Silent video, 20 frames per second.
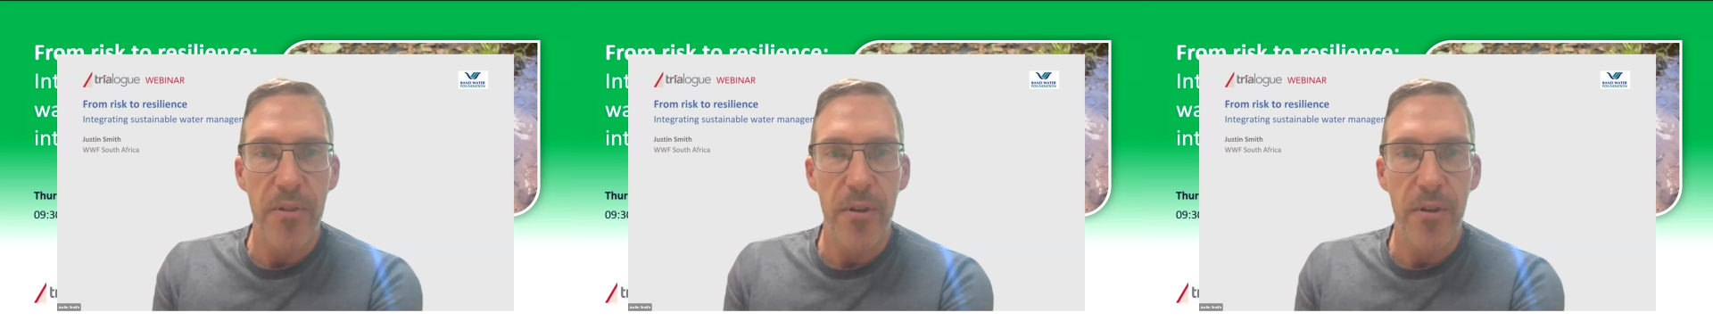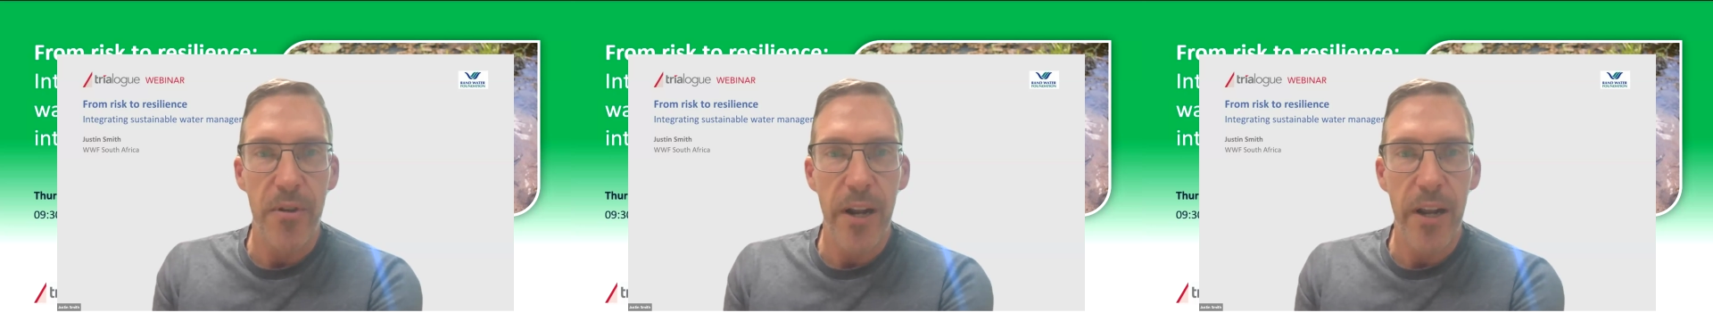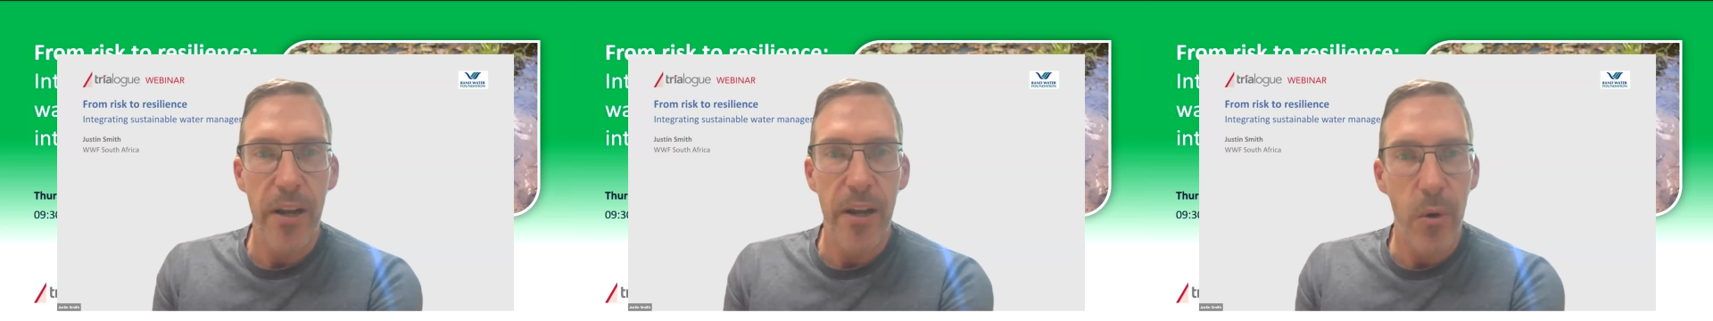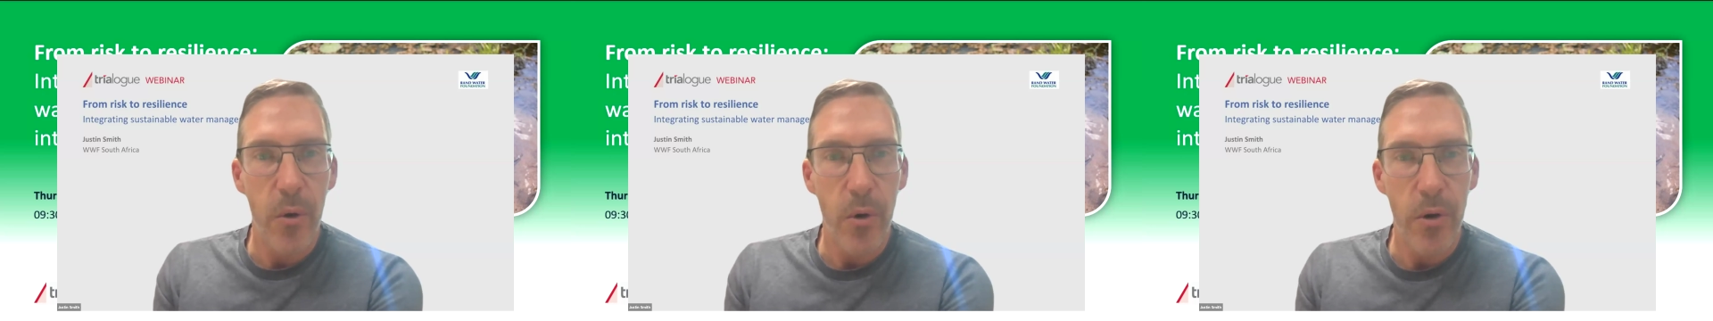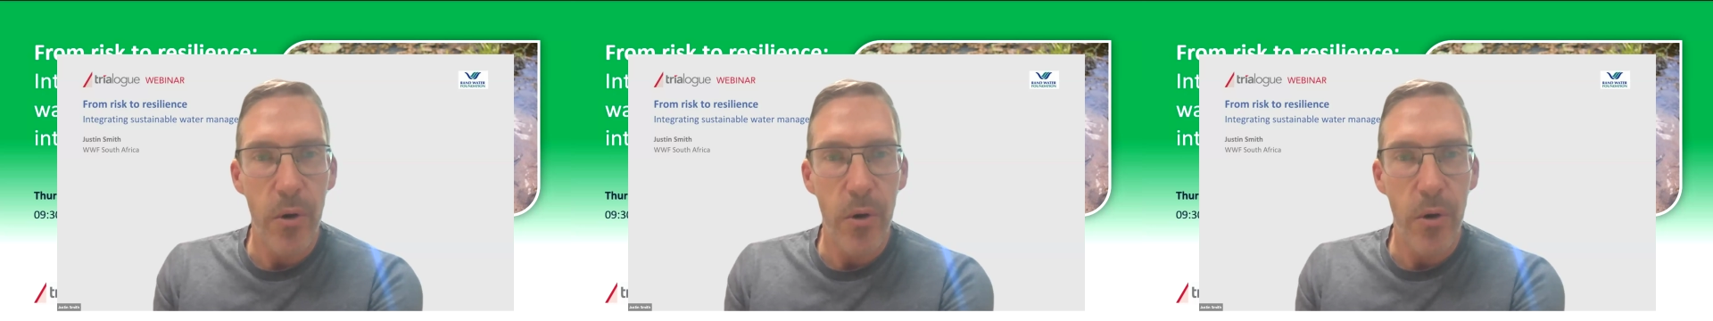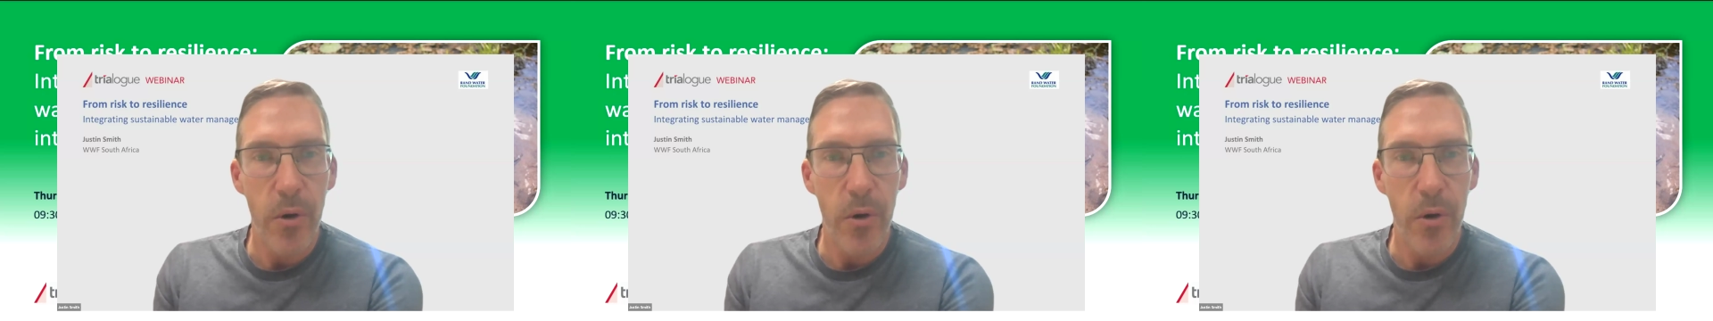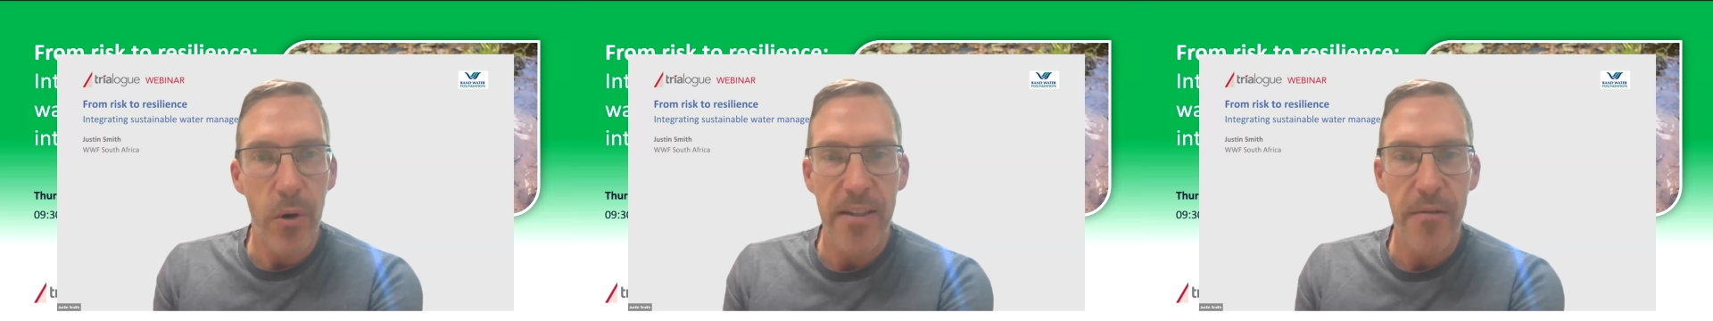to really
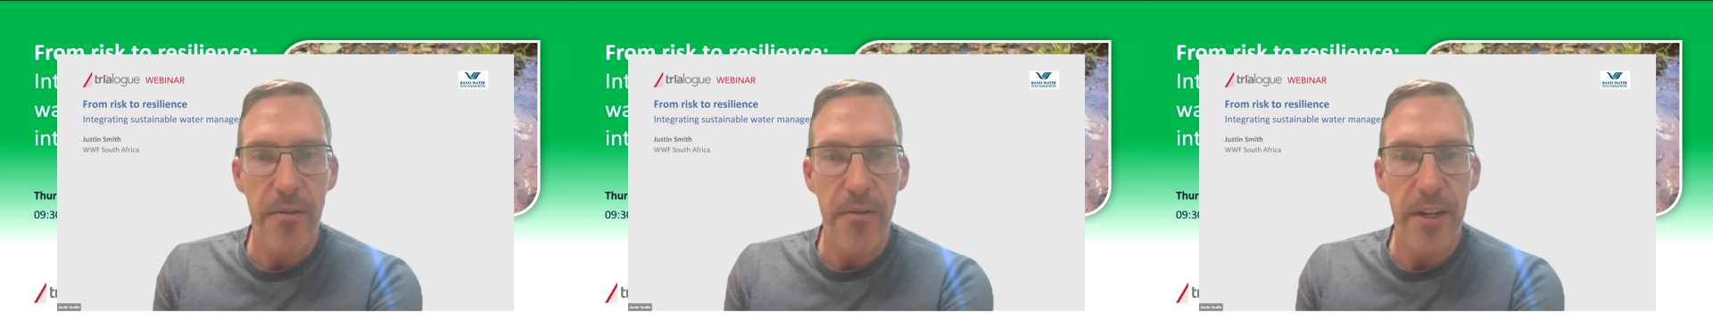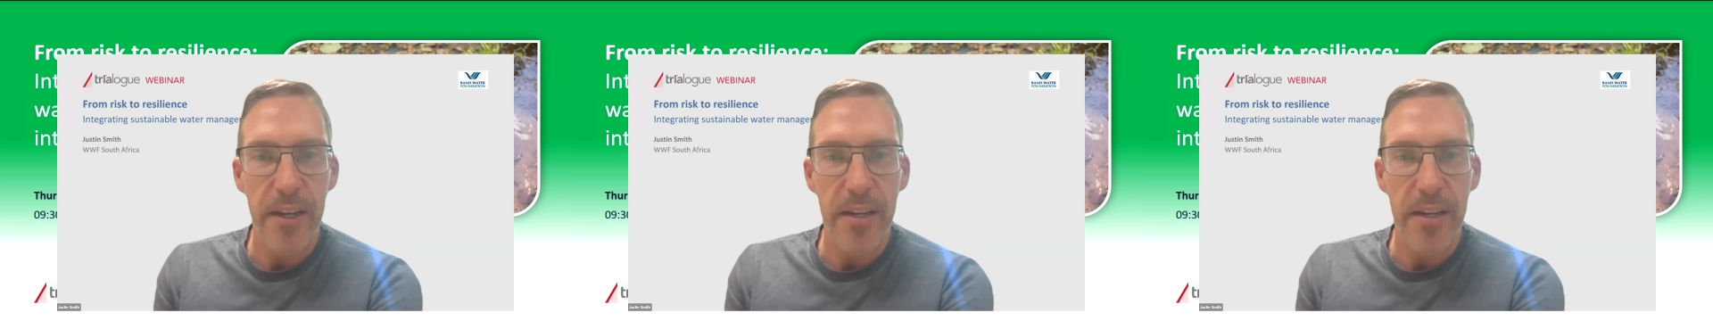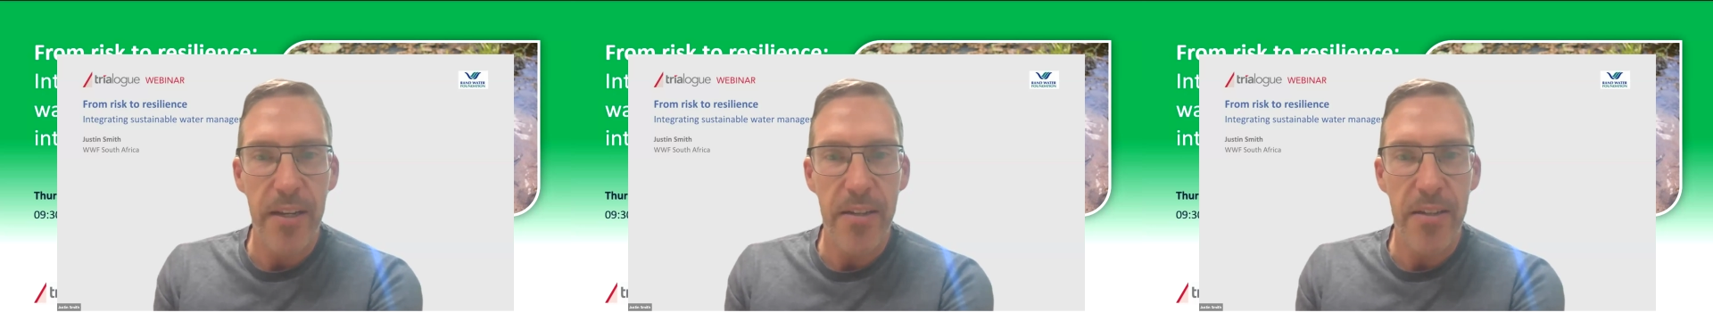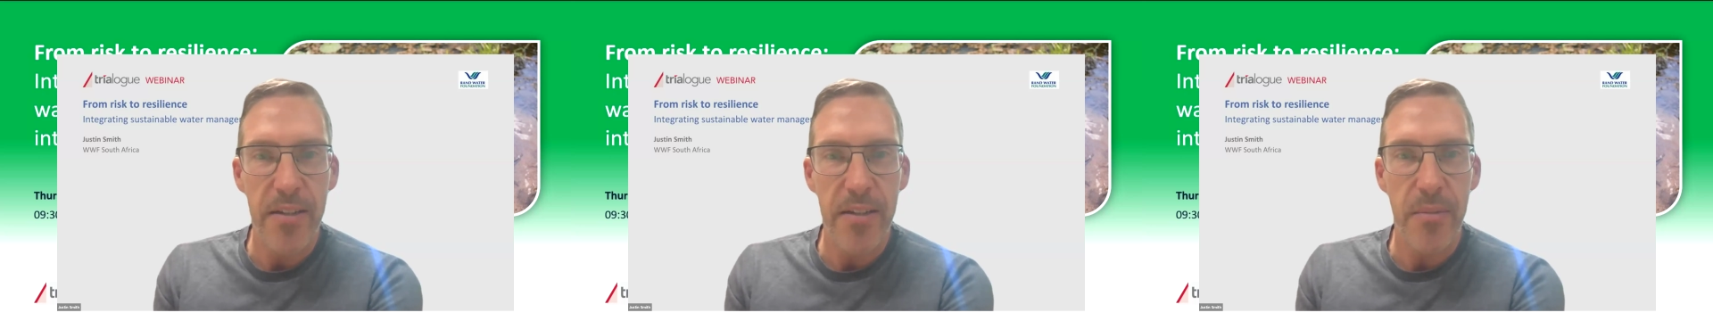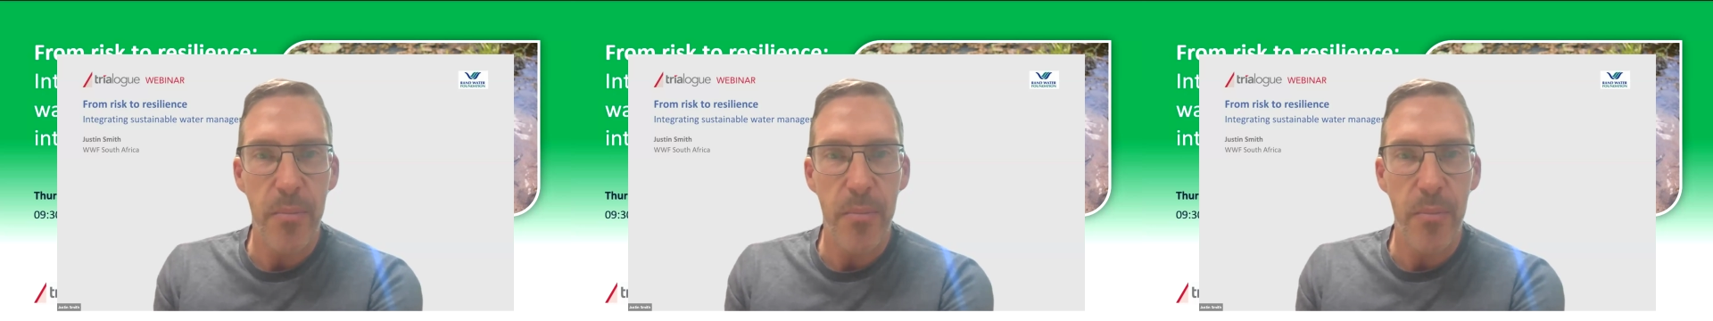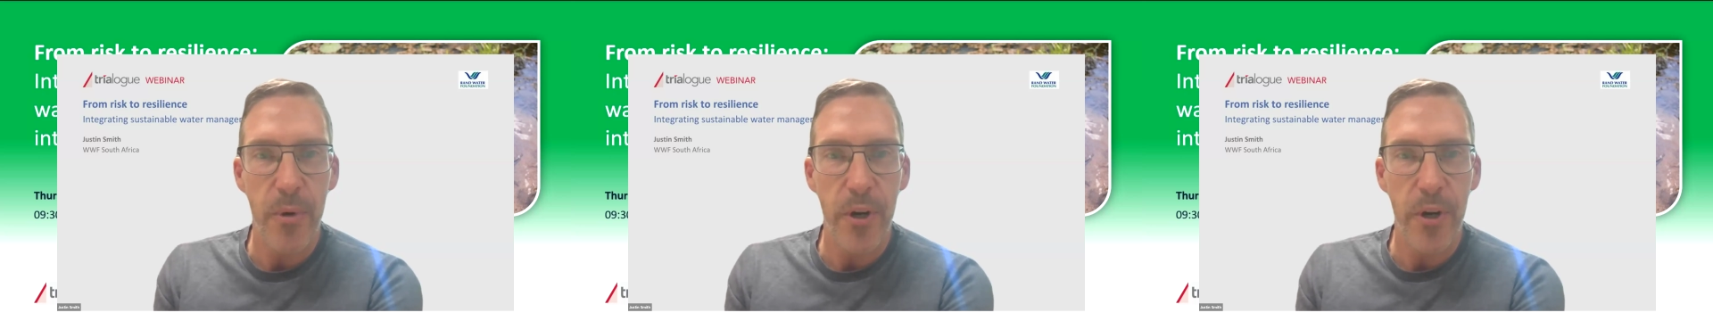coordinate activities,